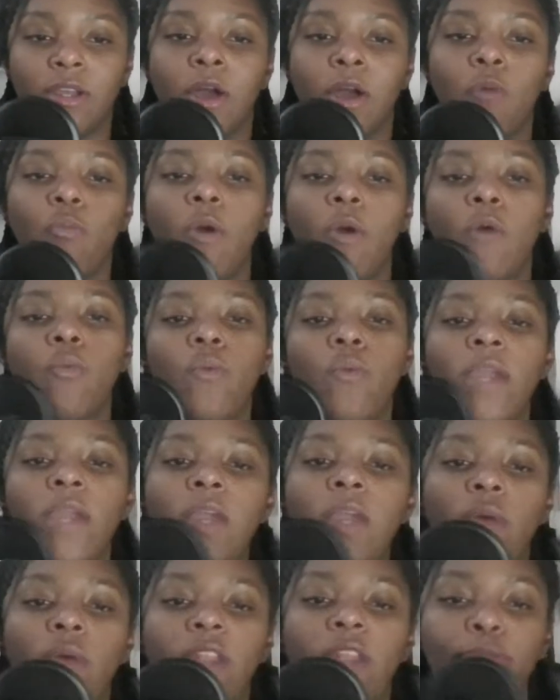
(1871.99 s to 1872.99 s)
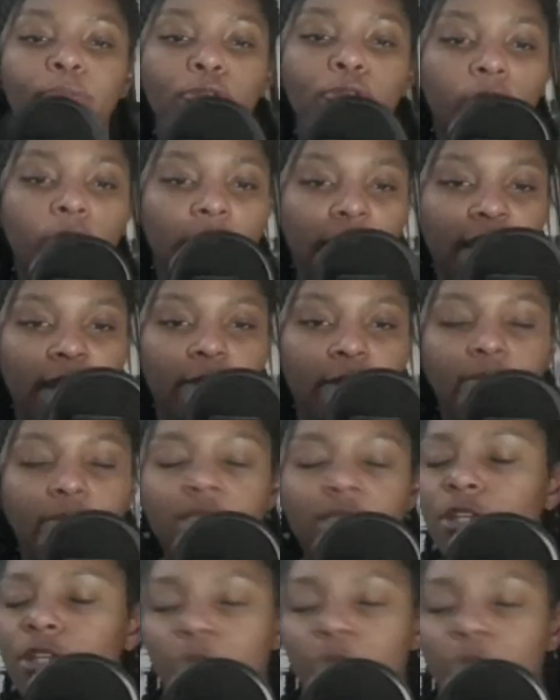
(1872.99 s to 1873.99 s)
When we want to proclaim,
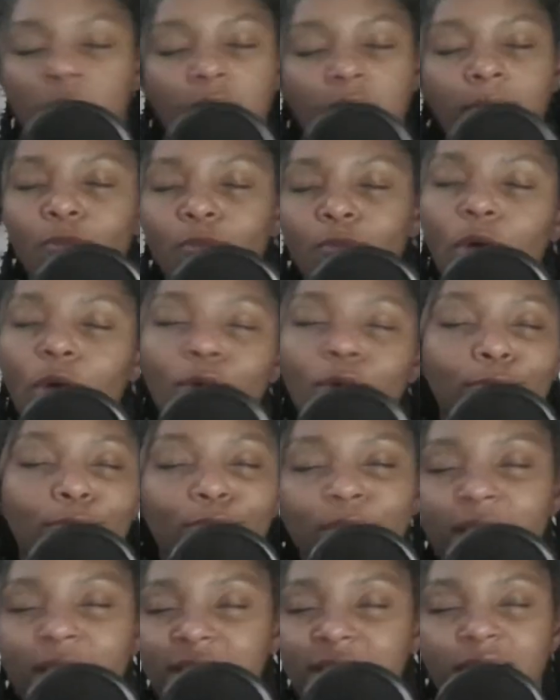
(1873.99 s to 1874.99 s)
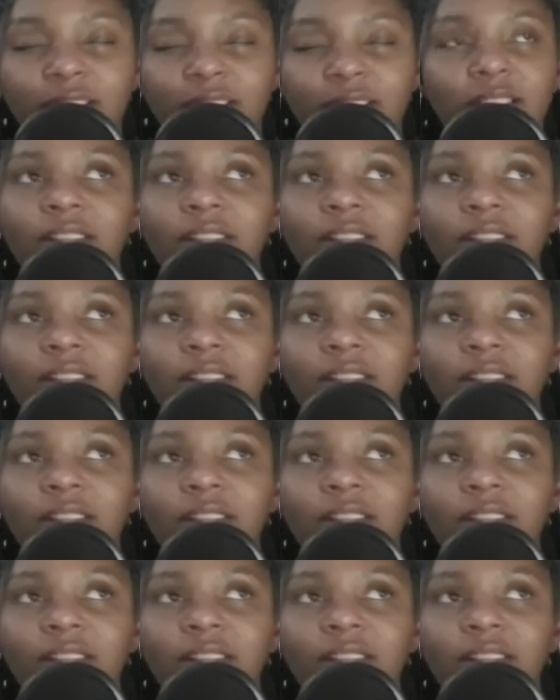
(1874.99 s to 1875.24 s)
listen,